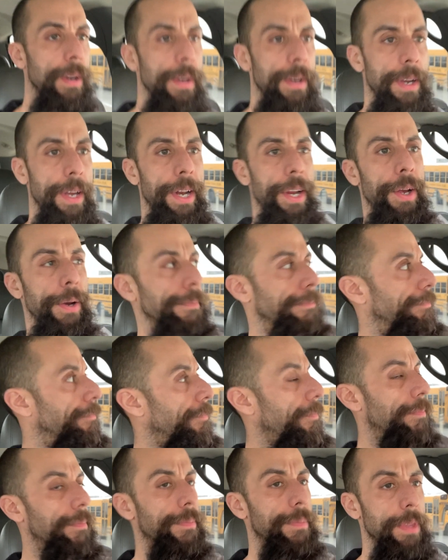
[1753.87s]

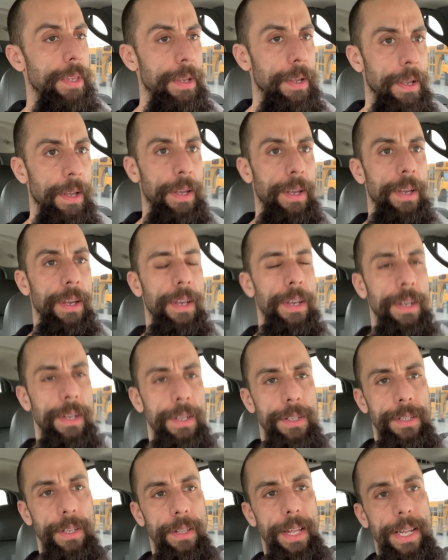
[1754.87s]

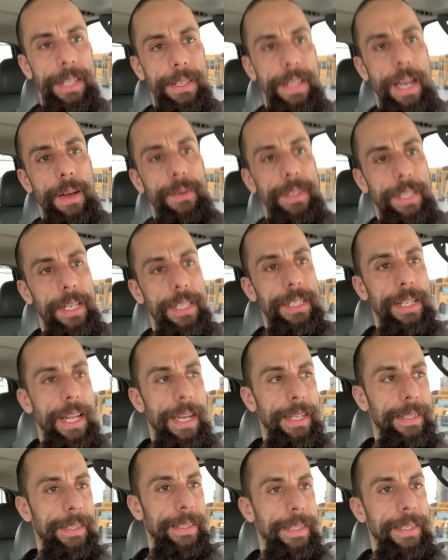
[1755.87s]
Anywho, so that was his
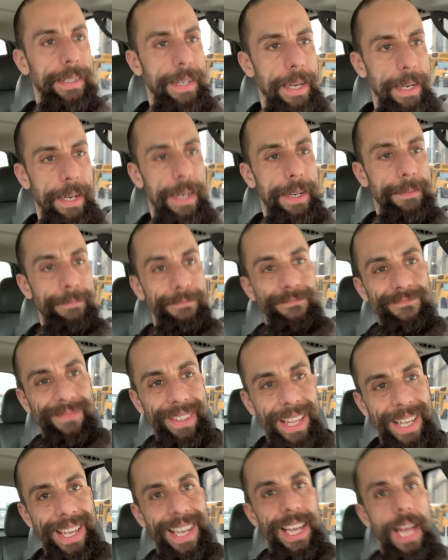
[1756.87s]
lesson.
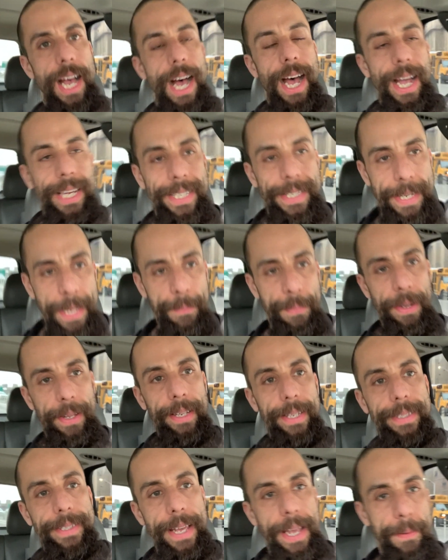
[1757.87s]
I
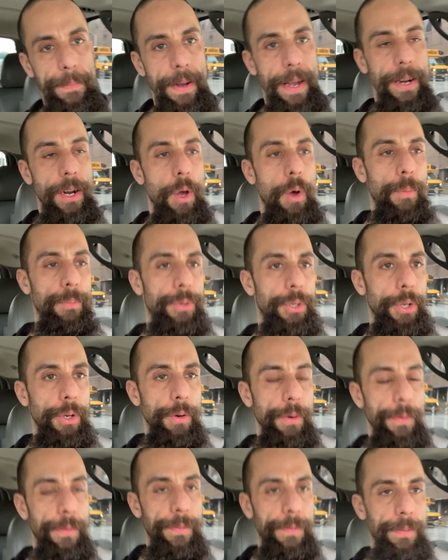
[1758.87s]
typically take mine home
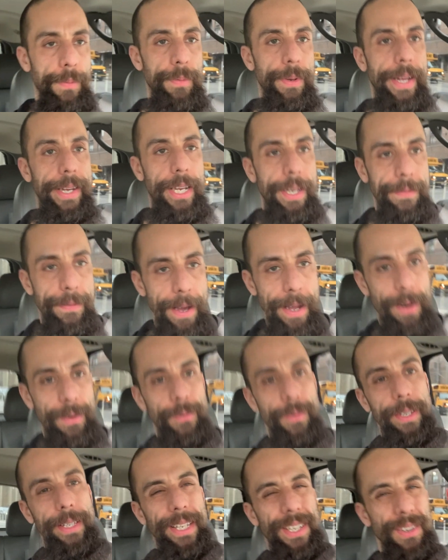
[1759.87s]
too. Like if I don't
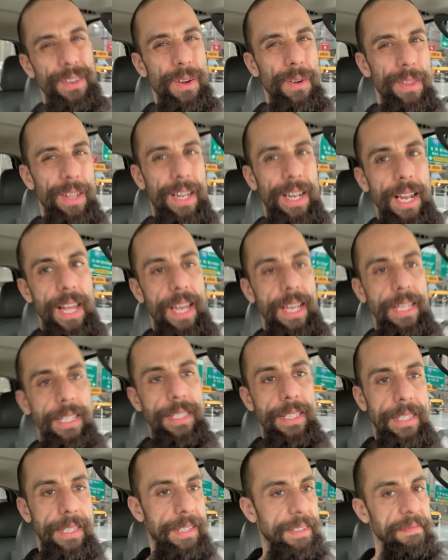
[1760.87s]
really know the
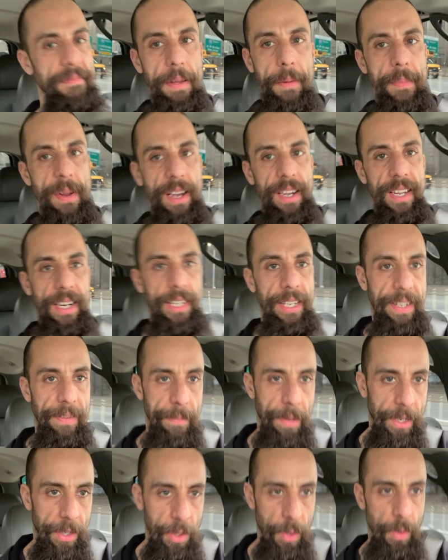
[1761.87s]
clients, I'm not going to leave
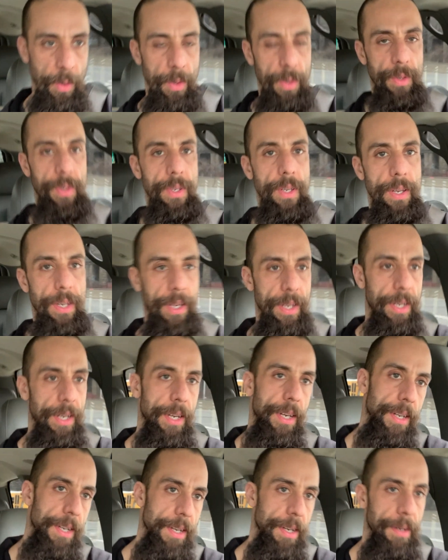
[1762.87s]
my tools.
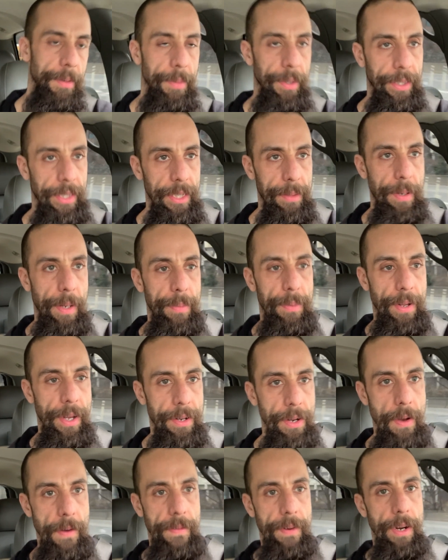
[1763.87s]
But these people I
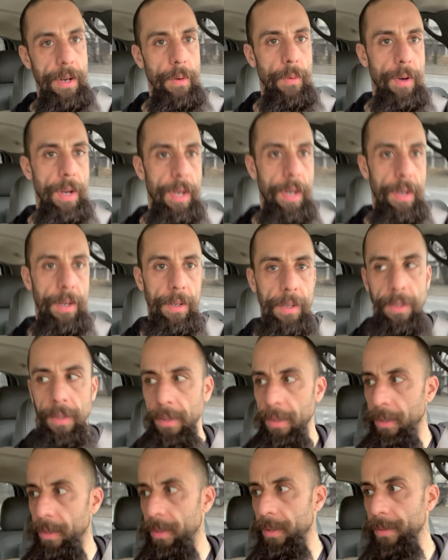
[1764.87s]
know very well,
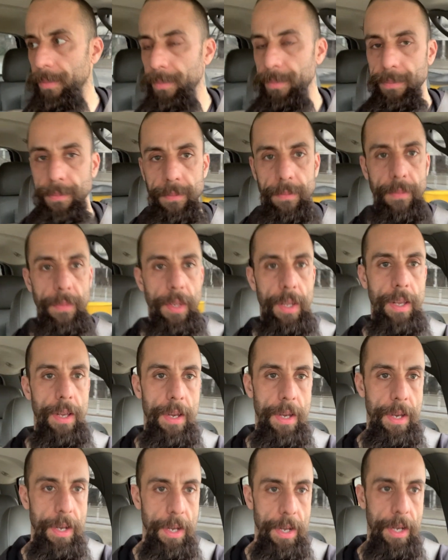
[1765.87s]

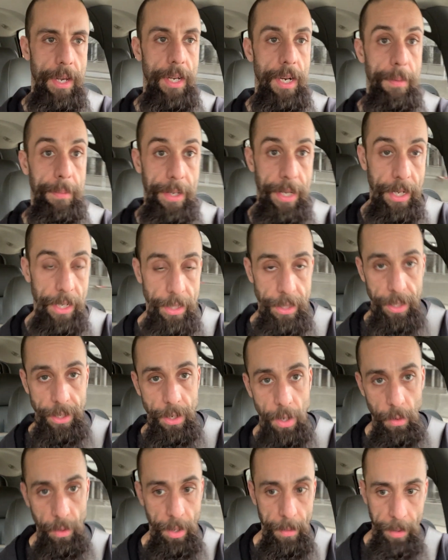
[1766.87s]
and I'm getting to
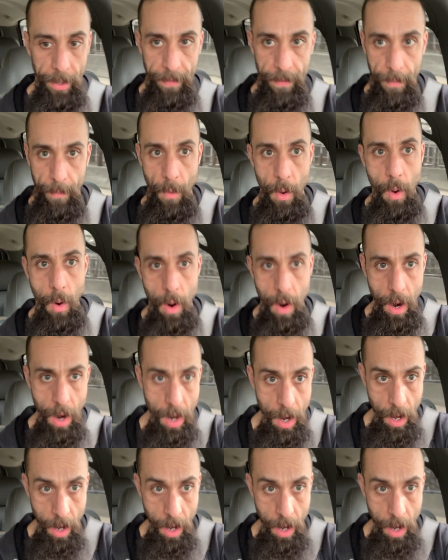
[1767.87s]
know them even more,